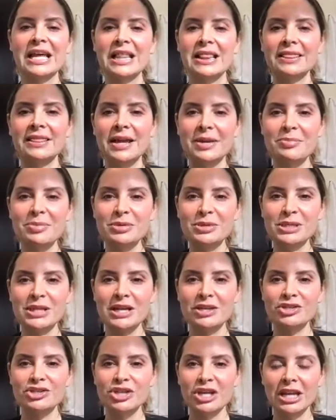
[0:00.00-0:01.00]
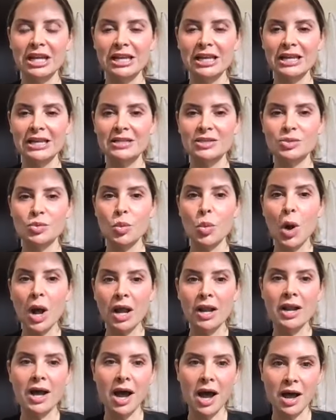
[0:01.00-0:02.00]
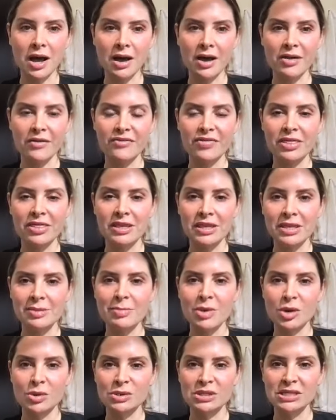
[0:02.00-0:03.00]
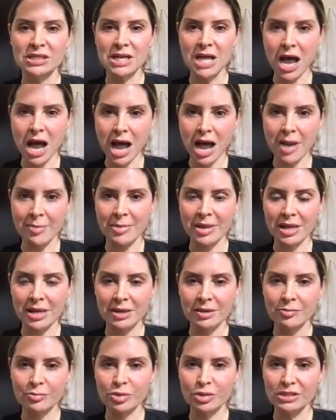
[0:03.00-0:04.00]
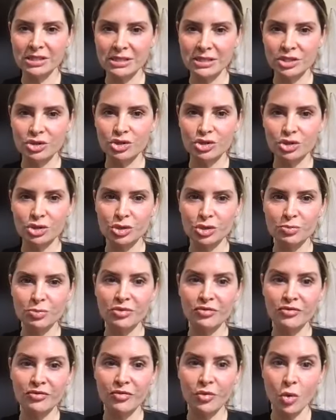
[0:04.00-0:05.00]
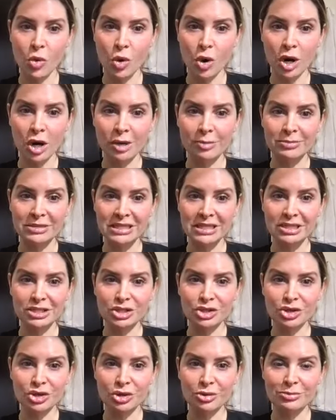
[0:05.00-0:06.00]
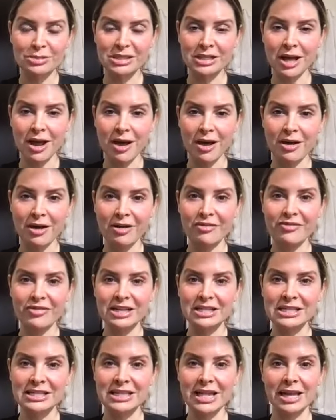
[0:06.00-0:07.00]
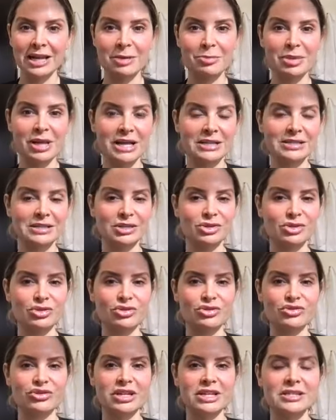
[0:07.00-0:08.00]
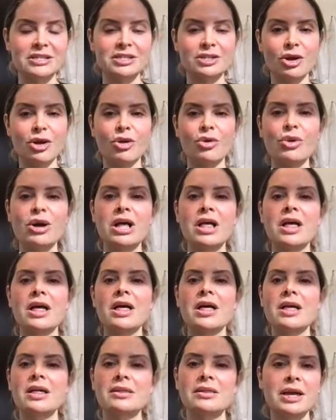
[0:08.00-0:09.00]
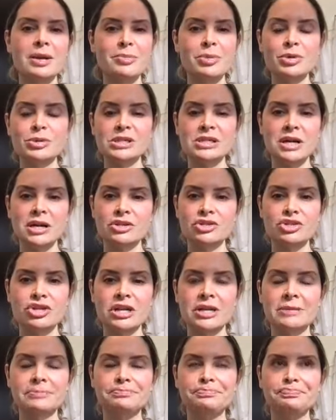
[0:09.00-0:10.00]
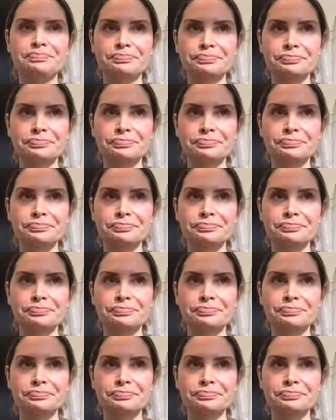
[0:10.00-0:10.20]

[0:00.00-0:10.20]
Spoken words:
liposuction is one of the most common procedures performed in terms of aesthetic plastic surgery. So, liposuction